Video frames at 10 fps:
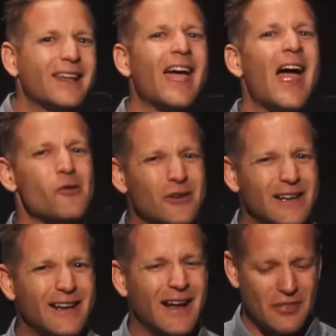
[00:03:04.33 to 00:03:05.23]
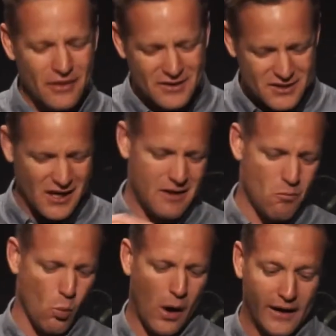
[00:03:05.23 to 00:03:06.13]
carry the
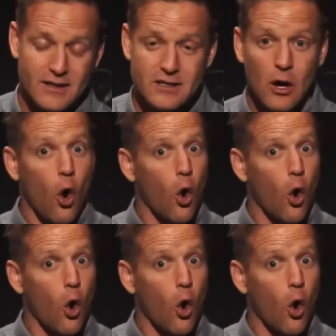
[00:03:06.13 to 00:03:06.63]
same weight.